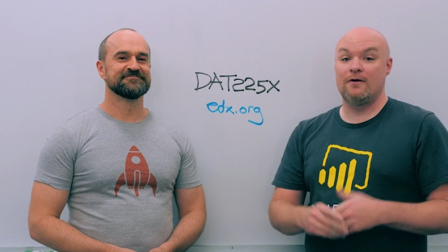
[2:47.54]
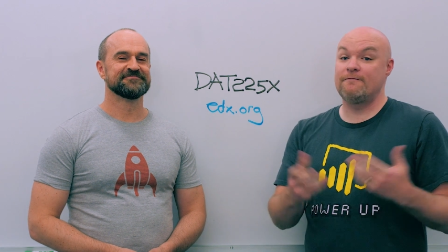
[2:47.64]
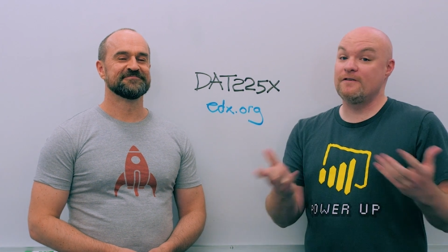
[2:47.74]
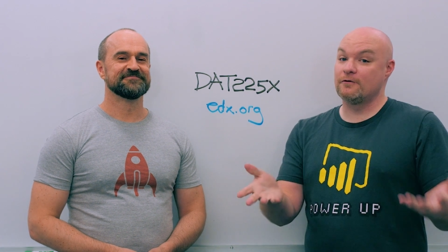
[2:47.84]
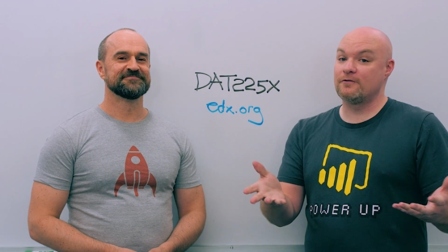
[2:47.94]

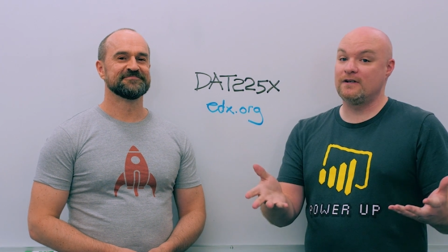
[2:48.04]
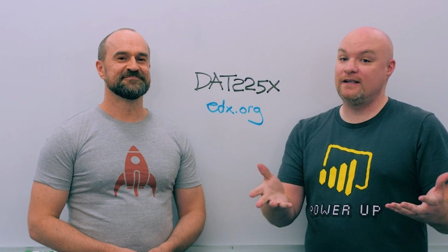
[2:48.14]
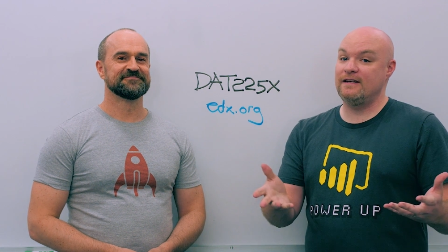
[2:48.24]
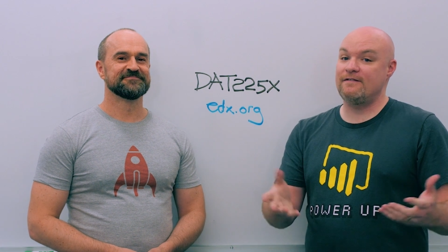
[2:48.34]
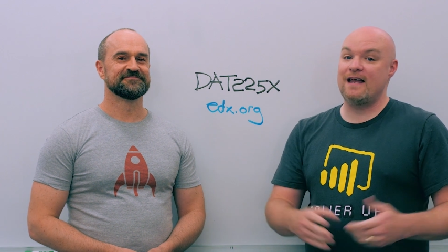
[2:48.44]
Speaker 1: and feel free to
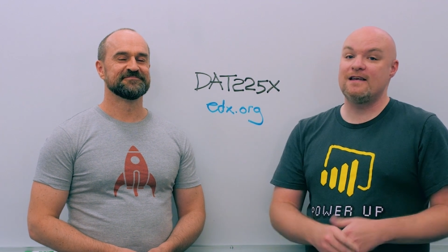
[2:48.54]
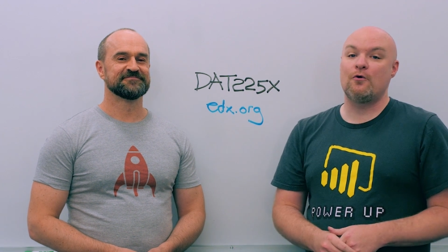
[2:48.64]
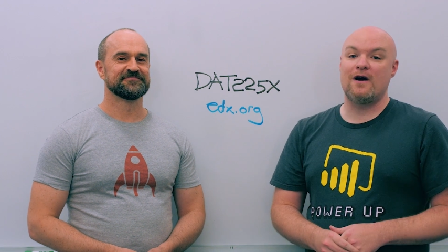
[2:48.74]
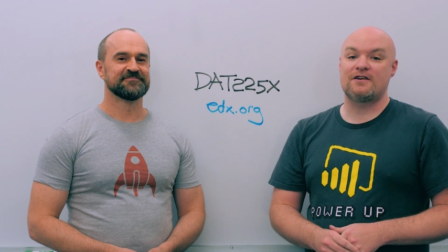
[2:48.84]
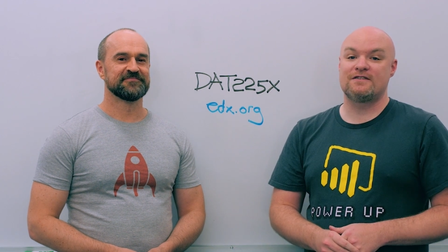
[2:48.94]
leave any
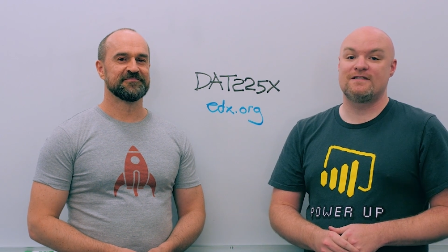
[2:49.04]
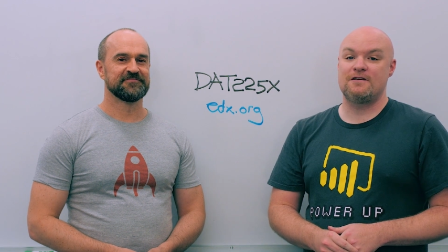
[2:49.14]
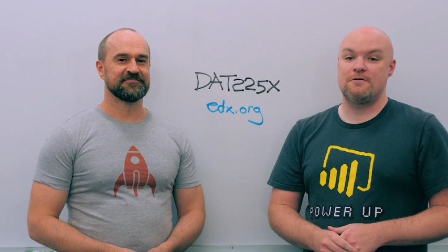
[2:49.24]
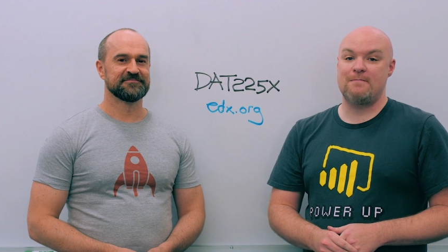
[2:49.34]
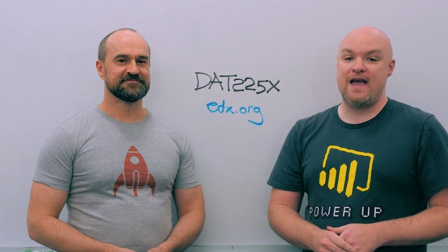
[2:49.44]
questions
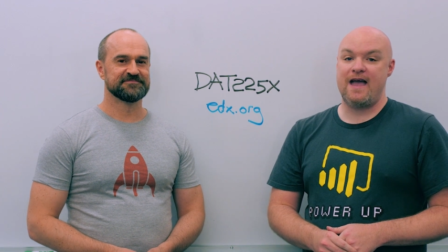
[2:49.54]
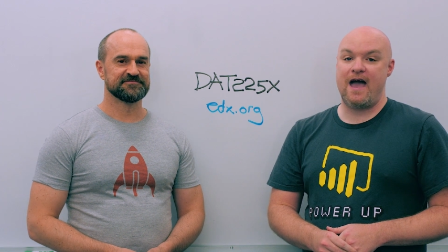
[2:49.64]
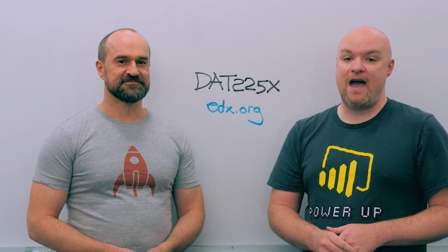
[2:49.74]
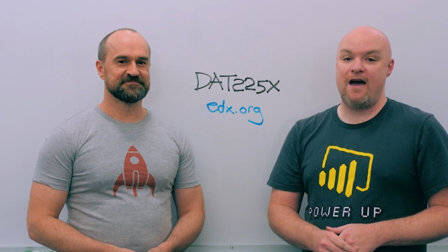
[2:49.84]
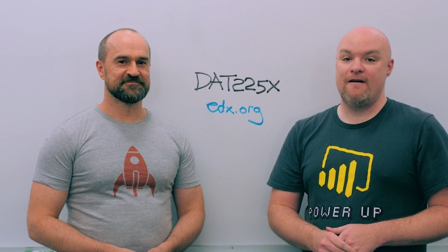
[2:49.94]
that you may
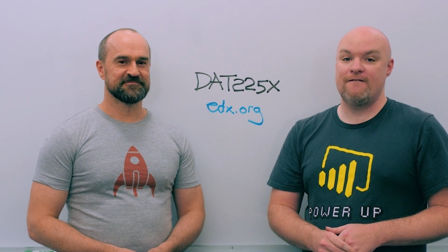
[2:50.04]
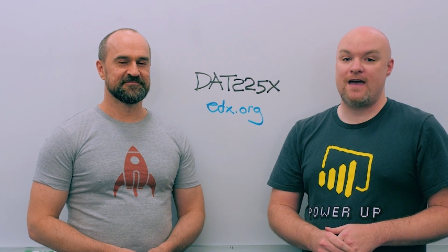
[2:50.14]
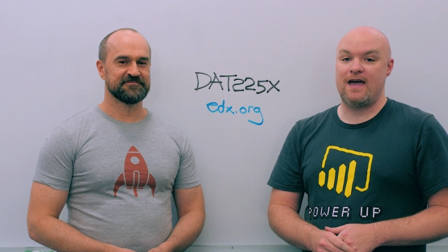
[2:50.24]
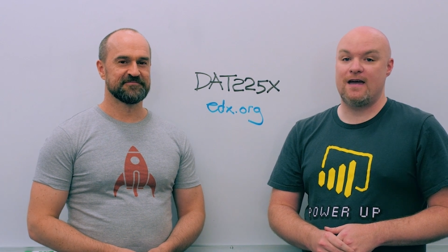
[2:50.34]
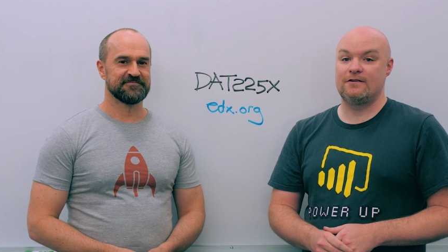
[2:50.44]
have
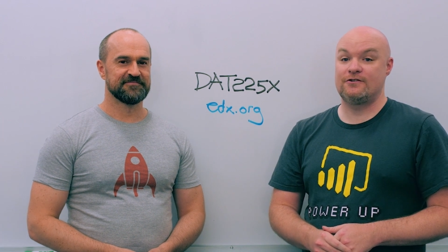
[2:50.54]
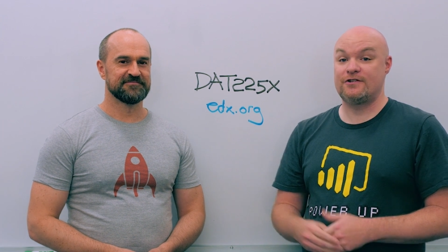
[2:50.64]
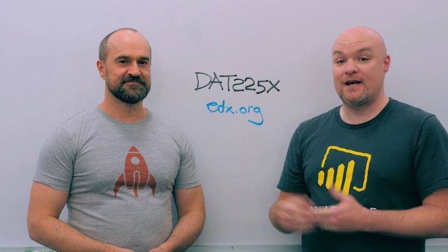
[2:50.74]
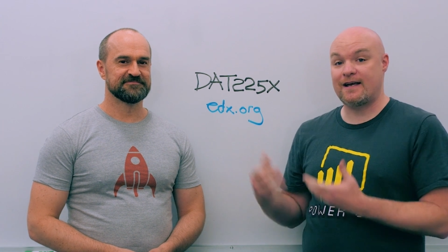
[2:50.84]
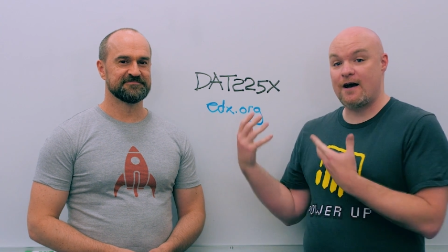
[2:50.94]
and
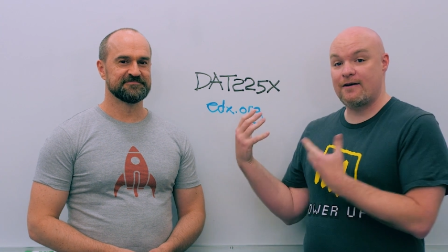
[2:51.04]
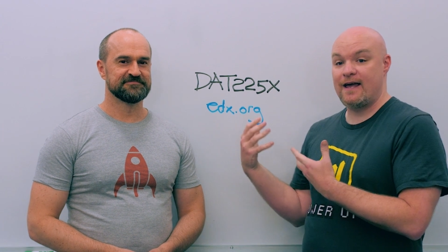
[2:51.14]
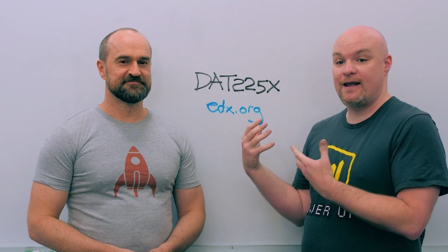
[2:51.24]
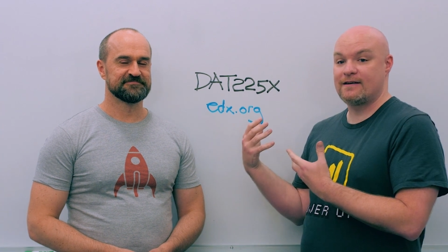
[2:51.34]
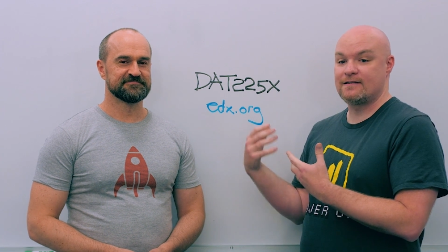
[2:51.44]
check out
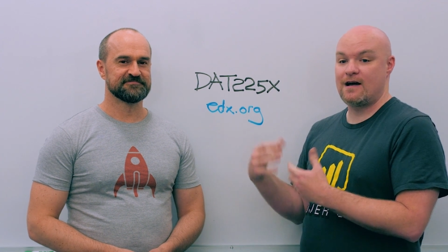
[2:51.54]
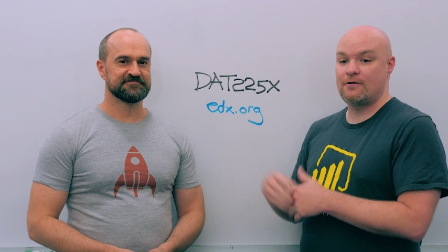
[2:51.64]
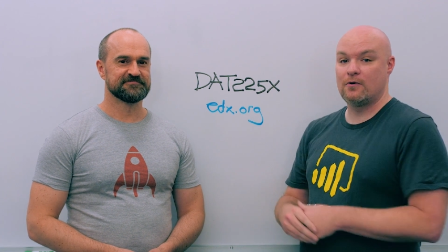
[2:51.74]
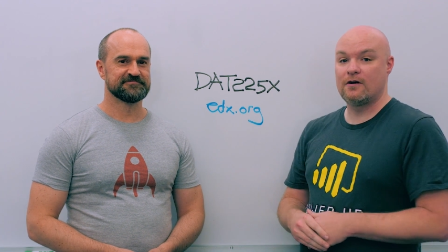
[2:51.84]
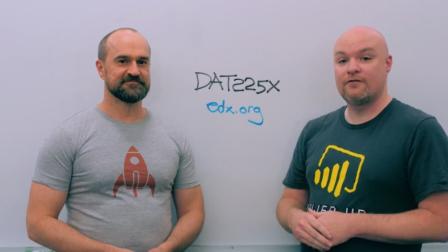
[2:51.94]

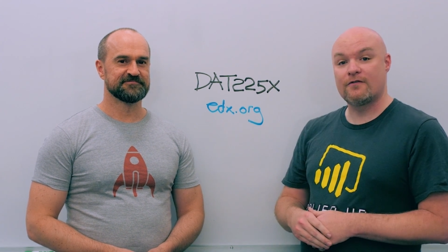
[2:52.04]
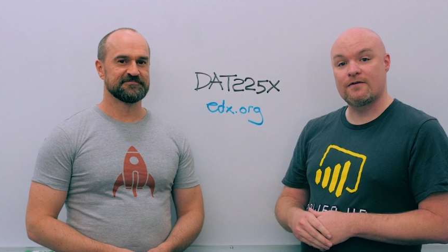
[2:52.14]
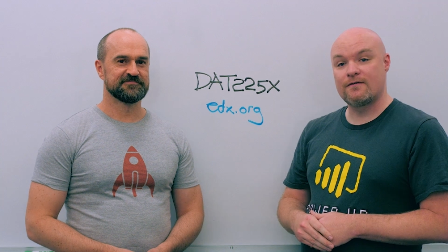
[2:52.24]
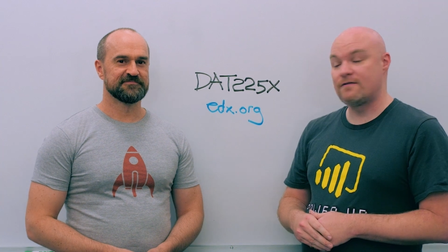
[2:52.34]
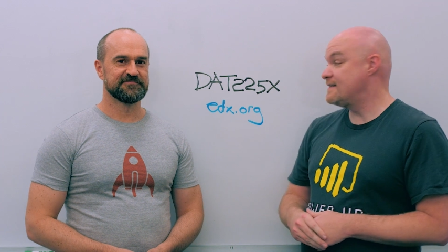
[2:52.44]
edx.org
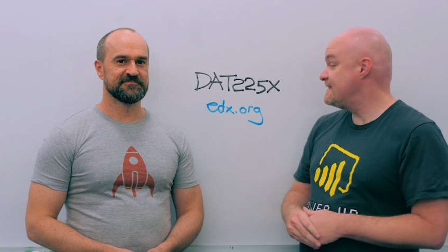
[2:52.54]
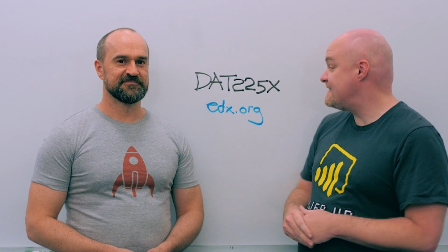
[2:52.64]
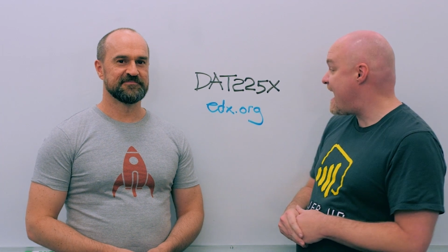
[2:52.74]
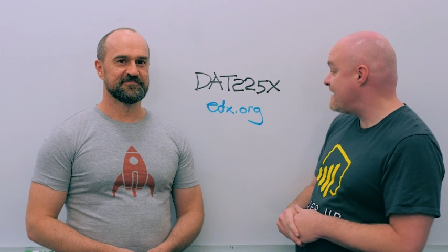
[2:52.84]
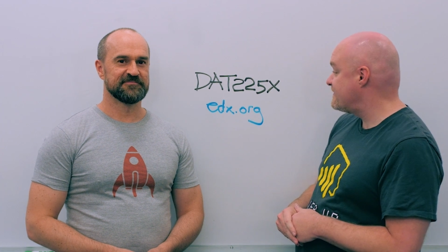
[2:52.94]
for
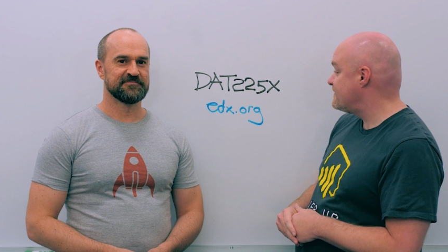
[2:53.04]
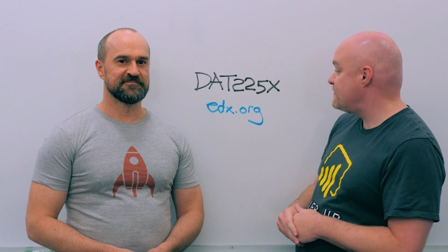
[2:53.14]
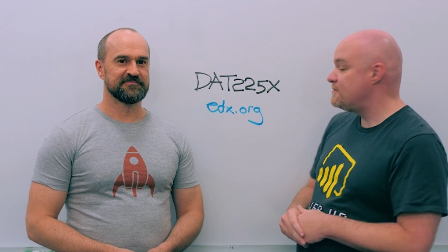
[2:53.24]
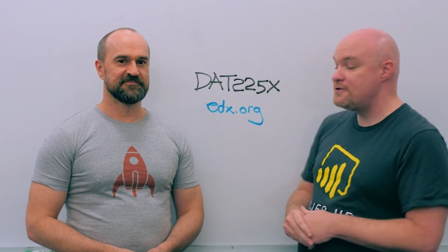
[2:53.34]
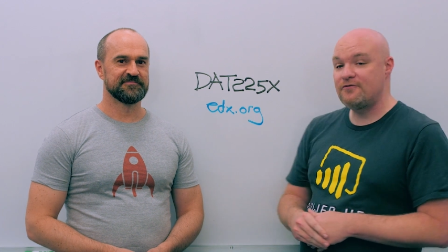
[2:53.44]

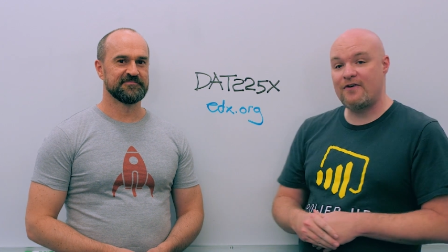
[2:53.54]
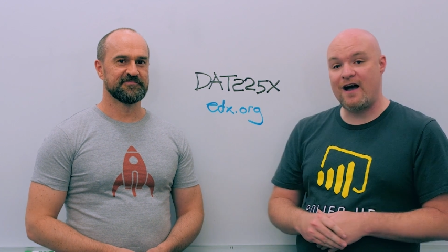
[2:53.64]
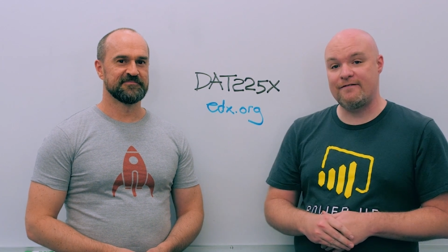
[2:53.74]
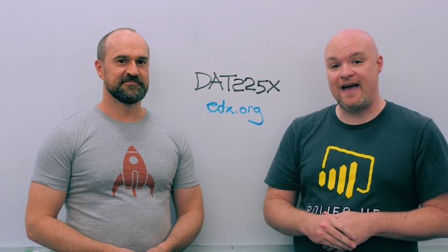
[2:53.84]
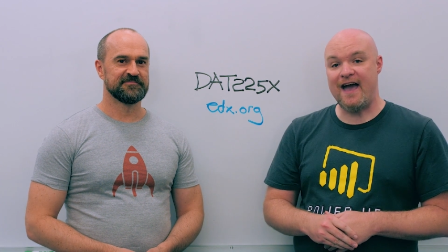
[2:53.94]

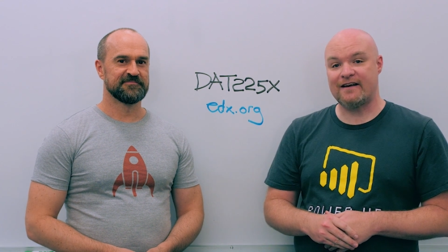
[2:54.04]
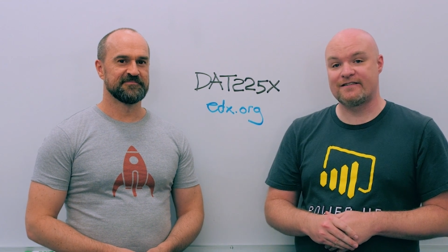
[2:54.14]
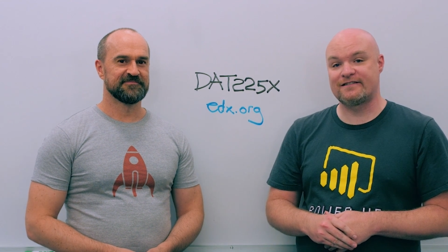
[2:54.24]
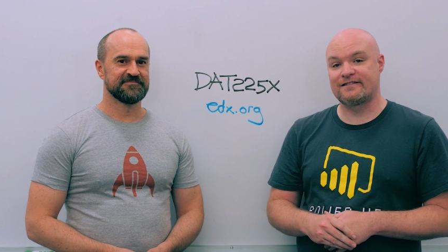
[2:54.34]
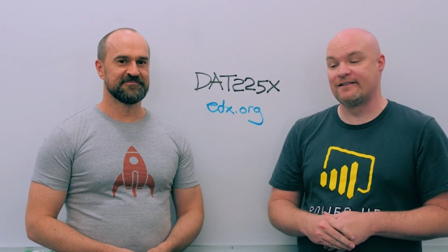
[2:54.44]

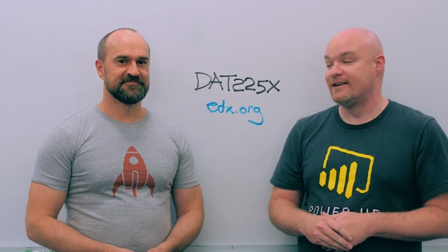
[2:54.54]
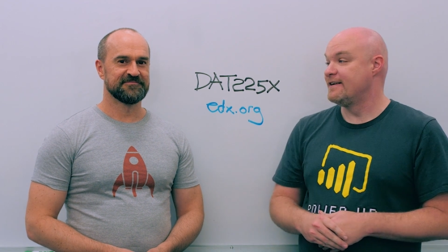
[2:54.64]
DAT225X.